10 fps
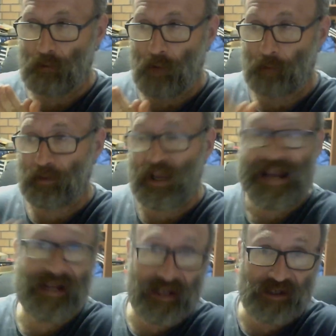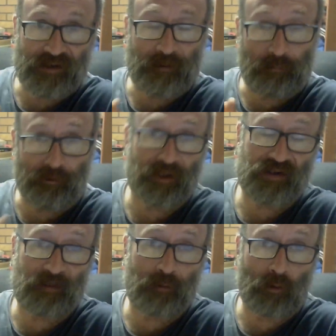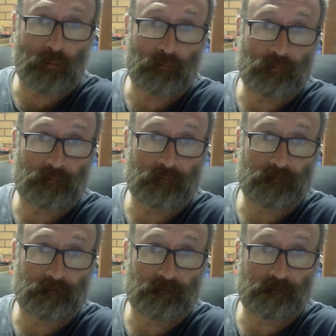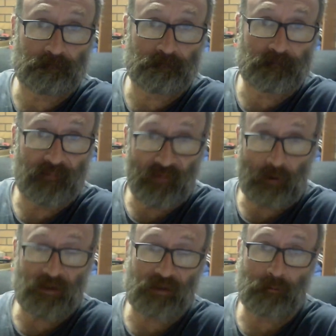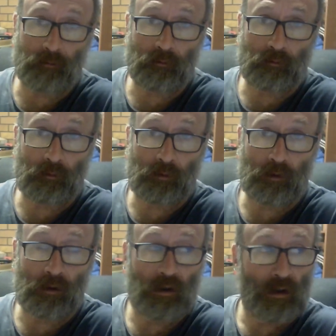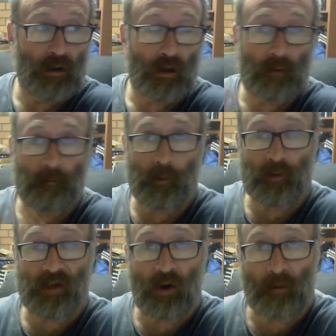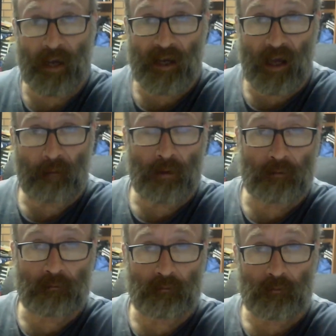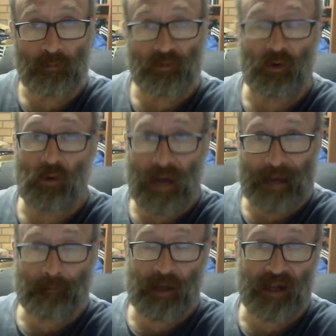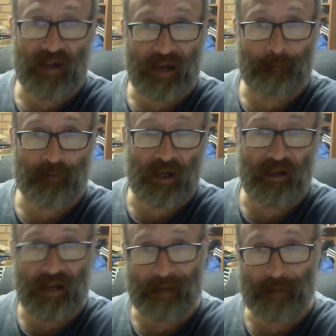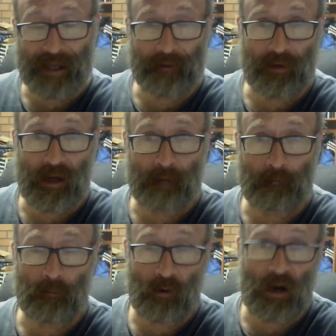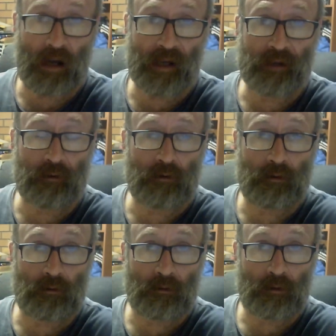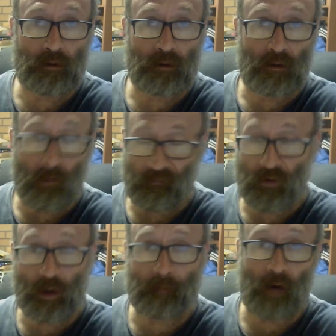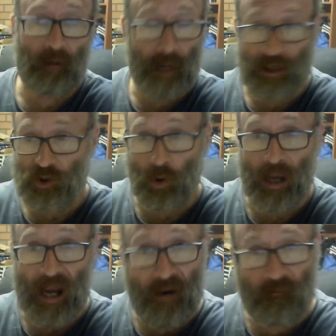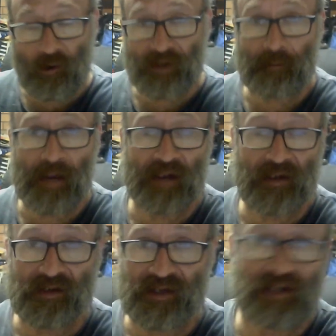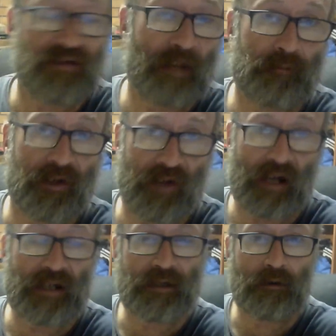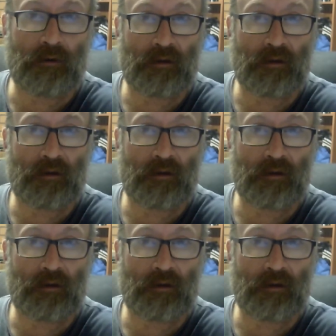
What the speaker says: my plan is pretty simple. Very simple. Boot the iMac up. Do apt-get update, apt-get upgrade. Or full upgrade, make sure every dependency is up to date,